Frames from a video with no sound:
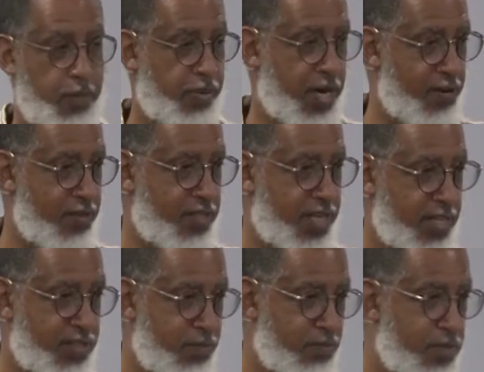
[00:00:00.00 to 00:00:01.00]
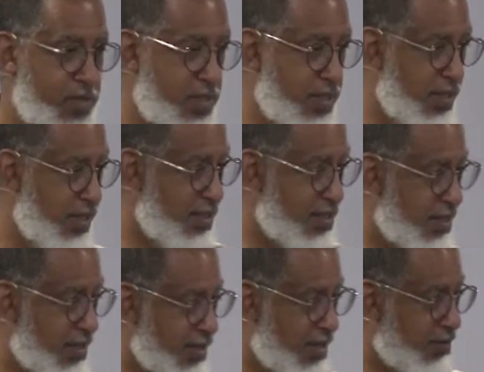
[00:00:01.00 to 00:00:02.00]
Paris Sessoms is
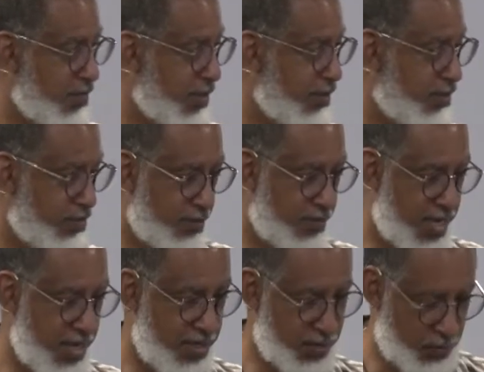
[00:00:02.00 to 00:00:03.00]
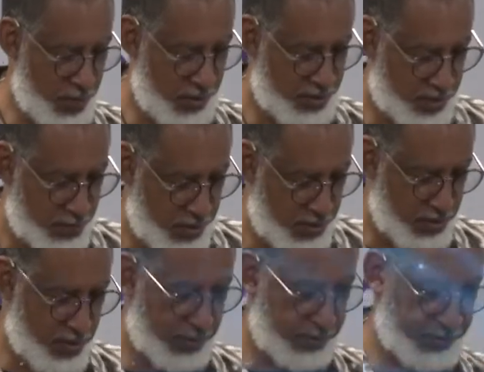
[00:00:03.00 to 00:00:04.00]
going to come and provide us with some music.